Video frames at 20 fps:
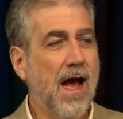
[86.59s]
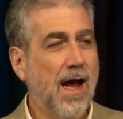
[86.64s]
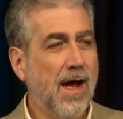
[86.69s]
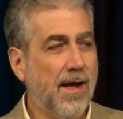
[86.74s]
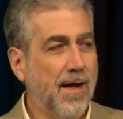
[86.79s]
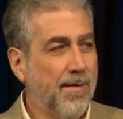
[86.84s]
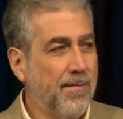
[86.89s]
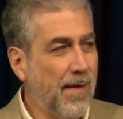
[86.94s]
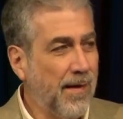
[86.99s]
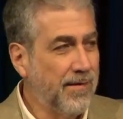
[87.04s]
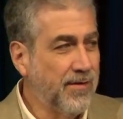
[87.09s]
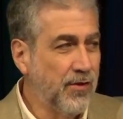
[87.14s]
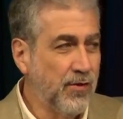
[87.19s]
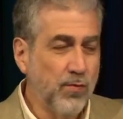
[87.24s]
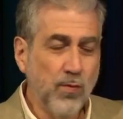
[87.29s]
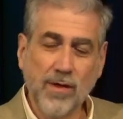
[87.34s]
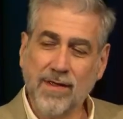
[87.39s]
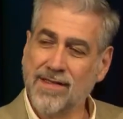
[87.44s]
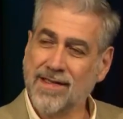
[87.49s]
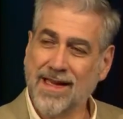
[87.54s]
I
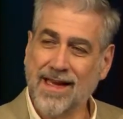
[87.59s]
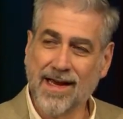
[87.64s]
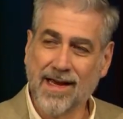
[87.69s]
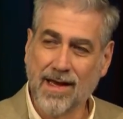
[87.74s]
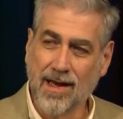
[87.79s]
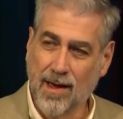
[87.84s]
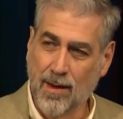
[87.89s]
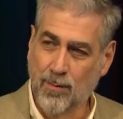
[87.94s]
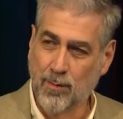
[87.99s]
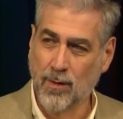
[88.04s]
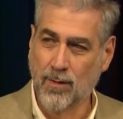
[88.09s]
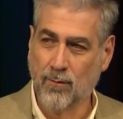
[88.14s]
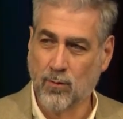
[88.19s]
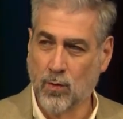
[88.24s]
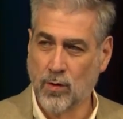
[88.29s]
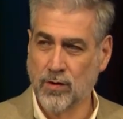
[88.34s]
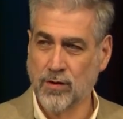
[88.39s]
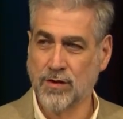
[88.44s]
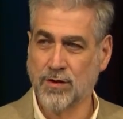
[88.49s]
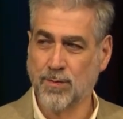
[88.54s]
just want to say a couple of
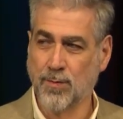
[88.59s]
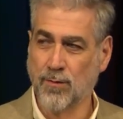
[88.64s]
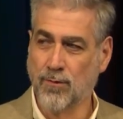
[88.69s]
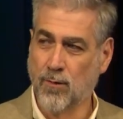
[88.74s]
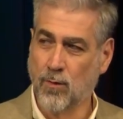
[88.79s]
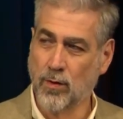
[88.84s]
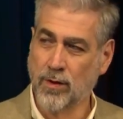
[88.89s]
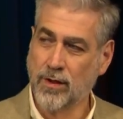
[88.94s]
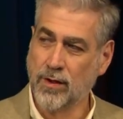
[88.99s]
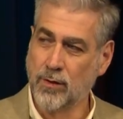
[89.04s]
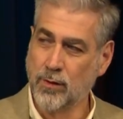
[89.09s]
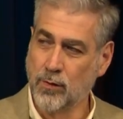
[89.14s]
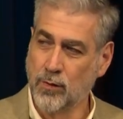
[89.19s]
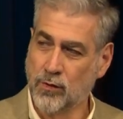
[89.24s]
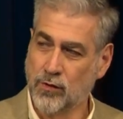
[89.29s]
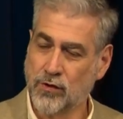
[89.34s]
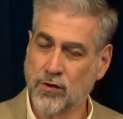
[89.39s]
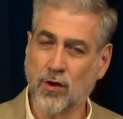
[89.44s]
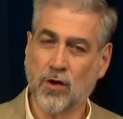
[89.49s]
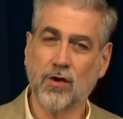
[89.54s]
words before you
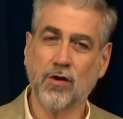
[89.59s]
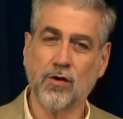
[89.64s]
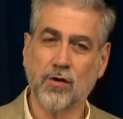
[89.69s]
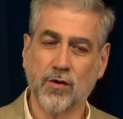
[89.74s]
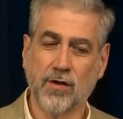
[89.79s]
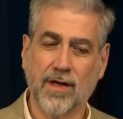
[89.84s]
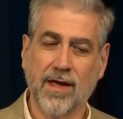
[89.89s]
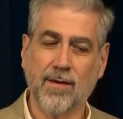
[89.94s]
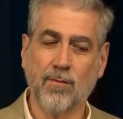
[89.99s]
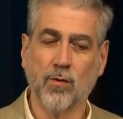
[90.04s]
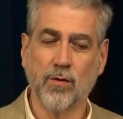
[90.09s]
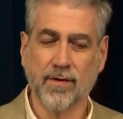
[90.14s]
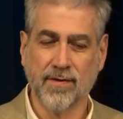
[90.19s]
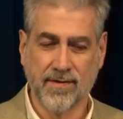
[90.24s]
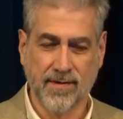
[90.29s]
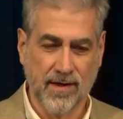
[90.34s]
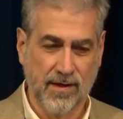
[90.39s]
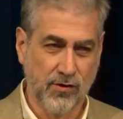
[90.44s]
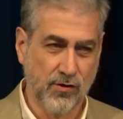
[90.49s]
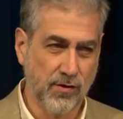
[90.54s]
start your table
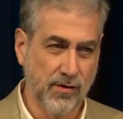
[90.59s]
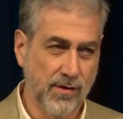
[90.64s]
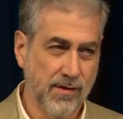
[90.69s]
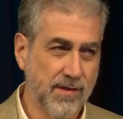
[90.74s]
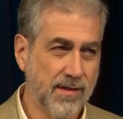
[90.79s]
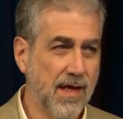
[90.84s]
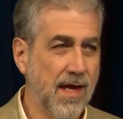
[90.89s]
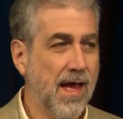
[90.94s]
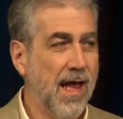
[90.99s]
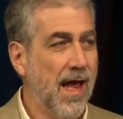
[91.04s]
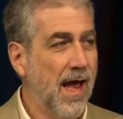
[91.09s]
discussions.